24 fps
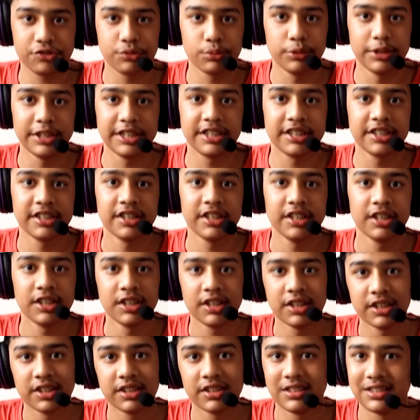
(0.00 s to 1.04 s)
to it.
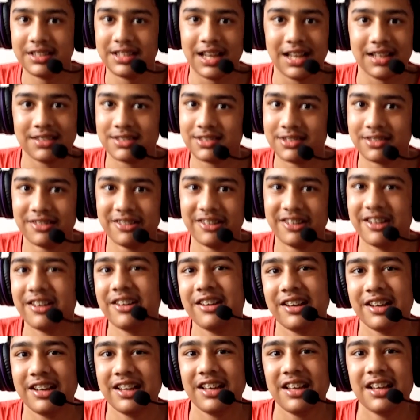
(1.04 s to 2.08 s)
So yeah, so
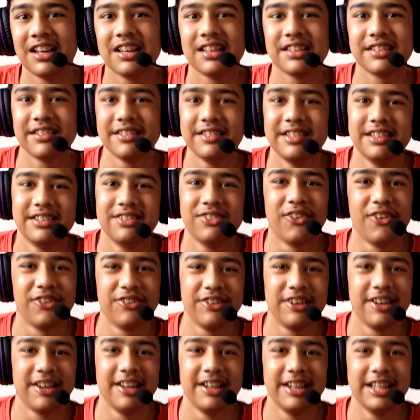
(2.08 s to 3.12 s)
this was
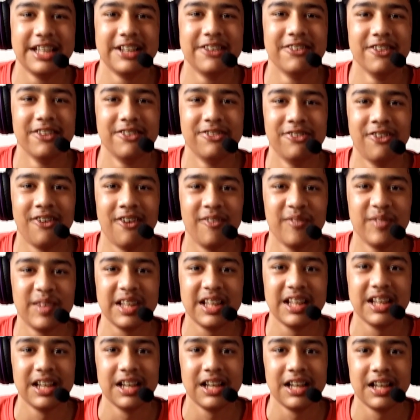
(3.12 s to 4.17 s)
really good for
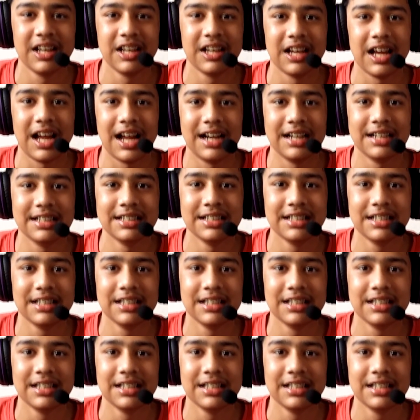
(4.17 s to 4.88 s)
me, and